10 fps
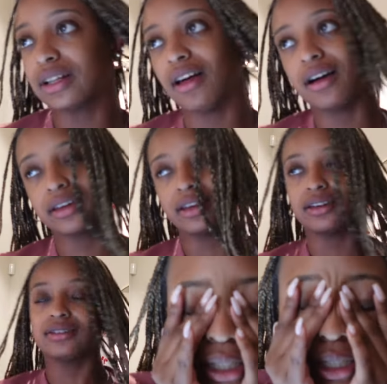
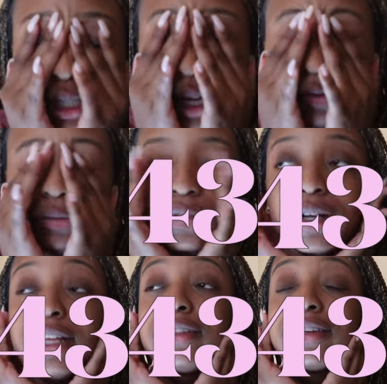clocking, it's
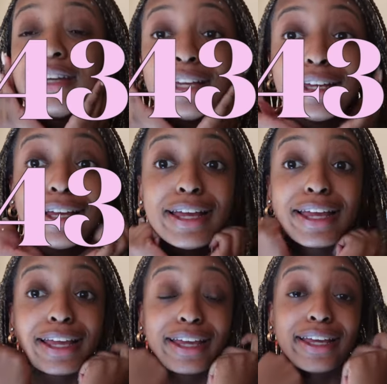7:43
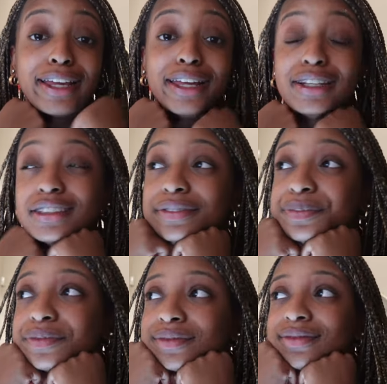and
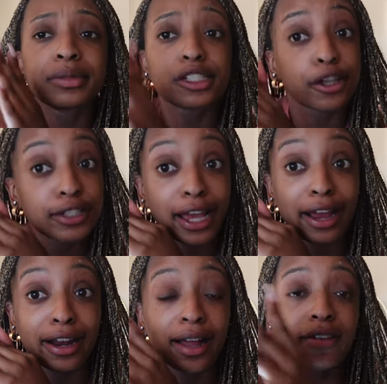I'm so
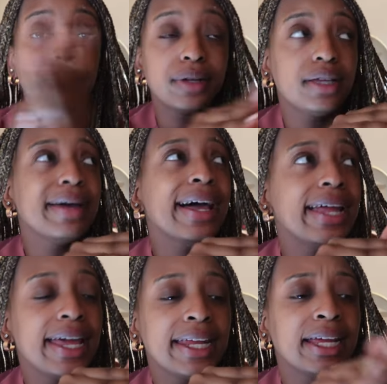tired. I have a really bad
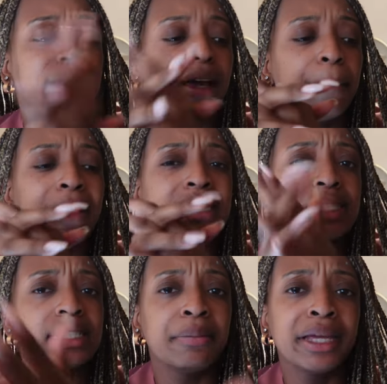headache. My
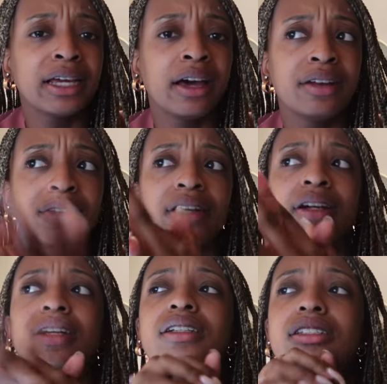stomach kind of
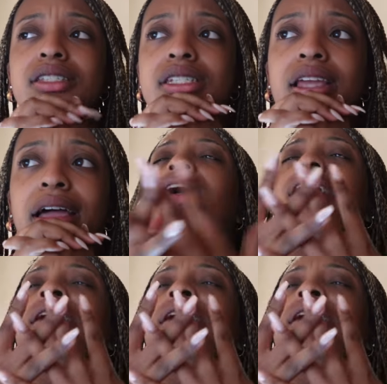hurts and